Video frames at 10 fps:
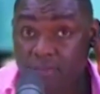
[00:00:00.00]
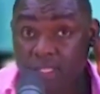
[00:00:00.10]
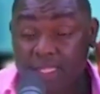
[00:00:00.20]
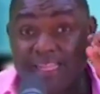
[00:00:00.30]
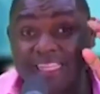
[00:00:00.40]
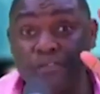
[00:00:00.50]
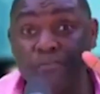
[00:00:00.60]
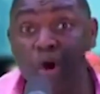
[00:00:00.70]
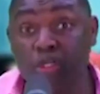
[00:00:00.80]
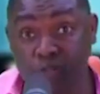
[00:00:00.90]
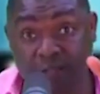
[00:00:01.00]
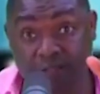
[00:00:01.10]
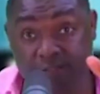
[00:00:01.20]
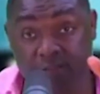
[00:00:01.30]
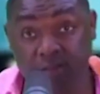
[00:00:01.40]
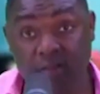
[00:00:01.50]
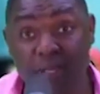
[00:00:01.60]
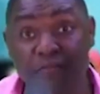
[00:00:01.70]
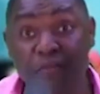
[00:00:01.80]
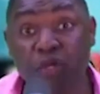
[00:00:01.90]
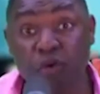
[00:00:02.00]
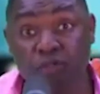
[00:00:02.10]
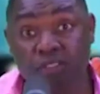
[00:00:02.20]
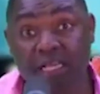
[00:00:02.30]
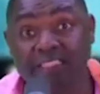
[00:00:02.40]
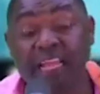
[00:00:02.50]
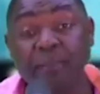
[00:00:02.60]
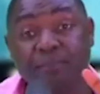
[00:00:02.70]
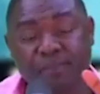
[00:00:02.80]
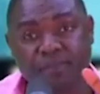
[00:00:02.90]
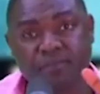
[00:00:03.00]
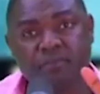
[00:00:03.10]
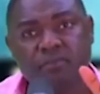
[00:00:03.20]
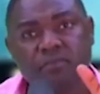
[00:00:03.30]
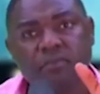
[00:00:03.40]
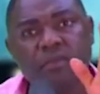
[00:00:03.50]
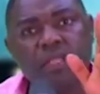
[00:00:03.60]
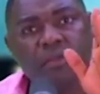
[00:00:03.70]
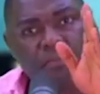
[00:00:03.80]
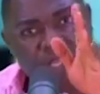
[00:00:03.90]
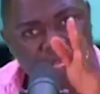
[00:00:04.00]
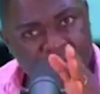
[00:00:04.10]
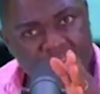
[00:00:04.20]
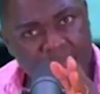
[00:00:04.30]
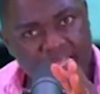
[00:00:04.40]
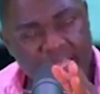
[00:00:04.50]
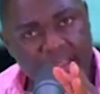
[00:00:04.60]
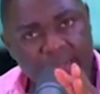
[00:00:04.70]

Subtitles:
There's more to this. There are videos, there are tapes. Minim dia meye.